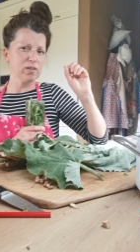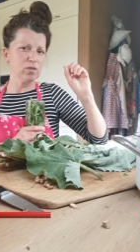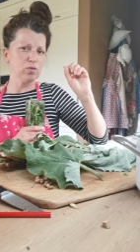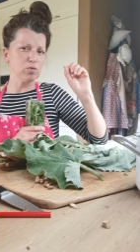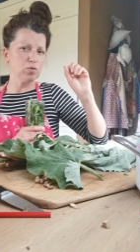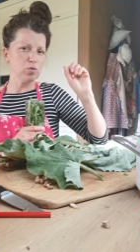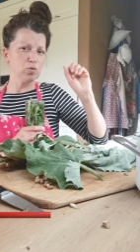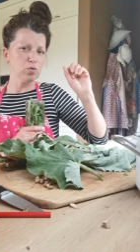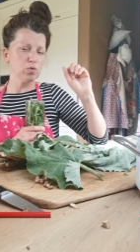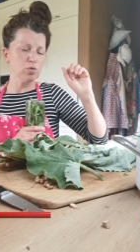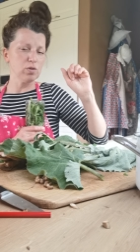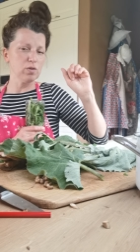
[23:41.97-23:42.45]

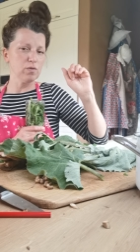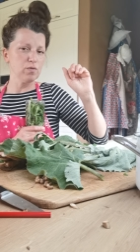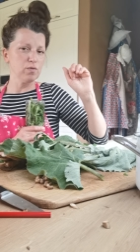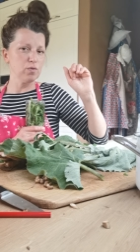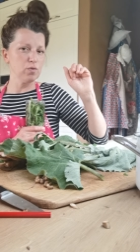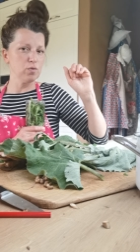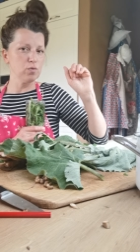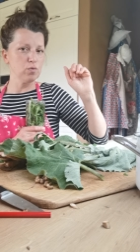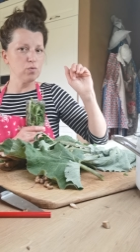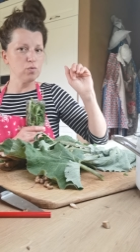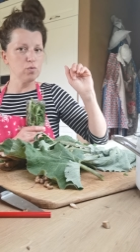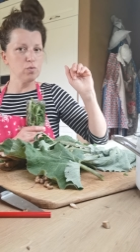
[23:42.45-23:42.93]
or if
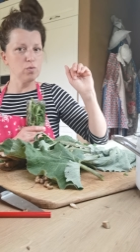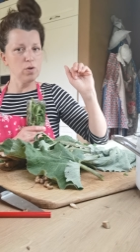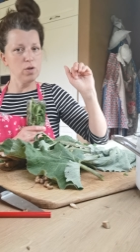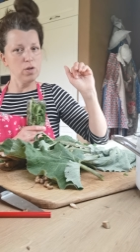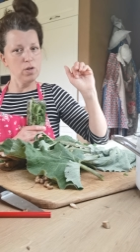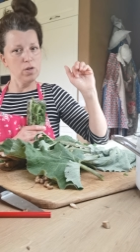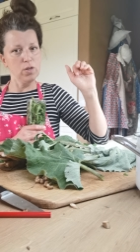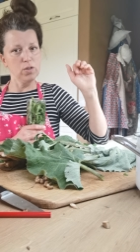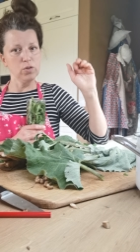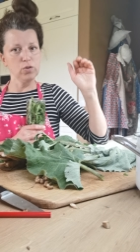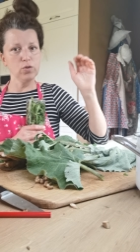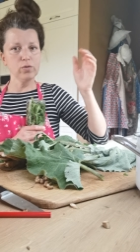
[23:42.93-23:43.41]
you
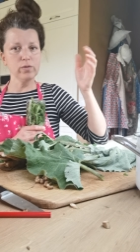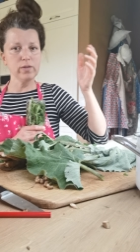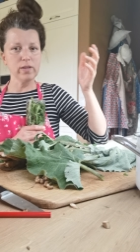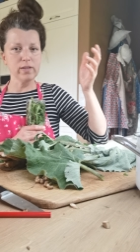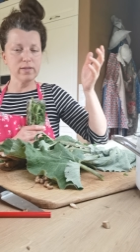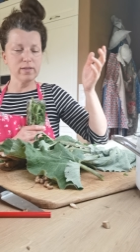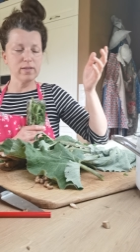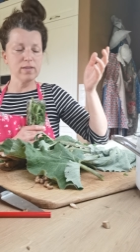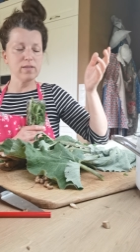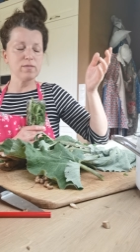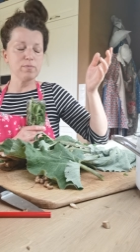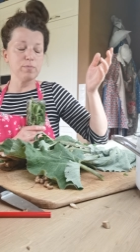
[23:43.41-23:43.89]
know
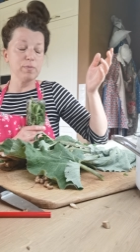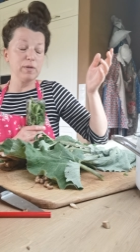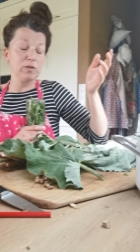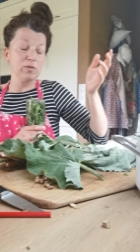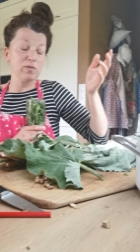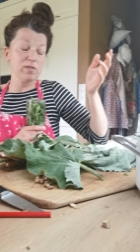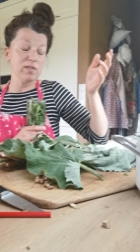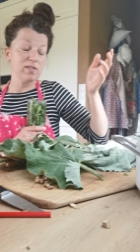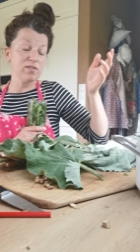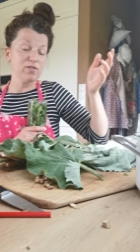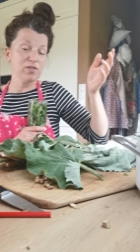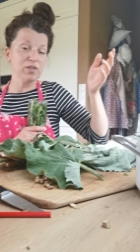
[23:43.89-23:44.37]
that it's
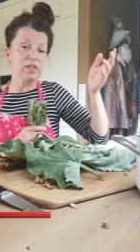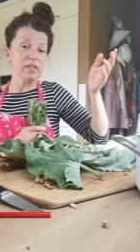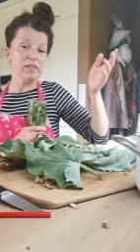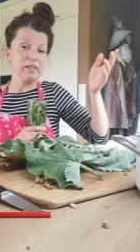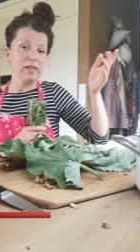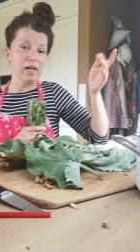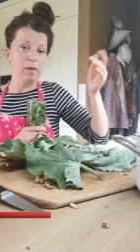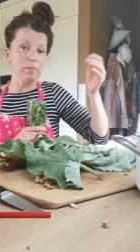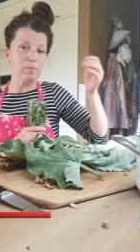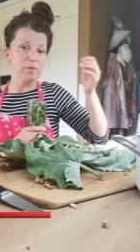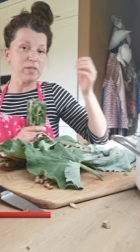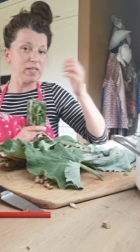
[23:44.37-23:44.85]
because it's really
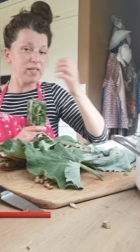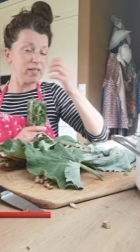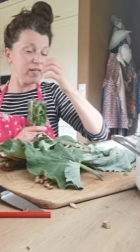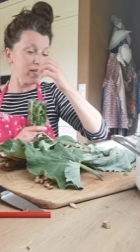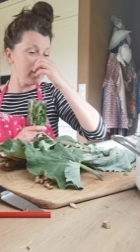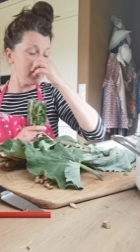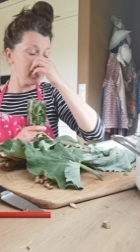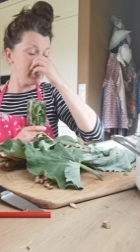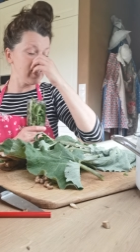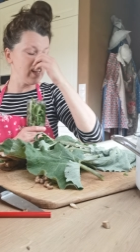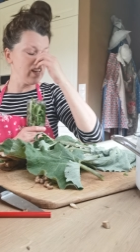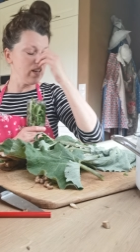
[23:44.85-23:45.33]
time
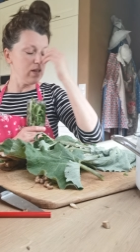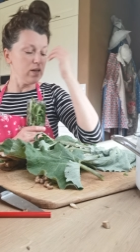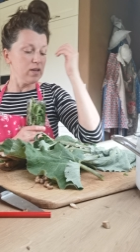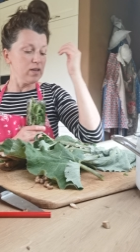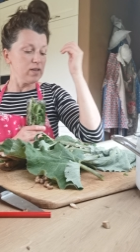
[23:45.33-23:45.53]
taking,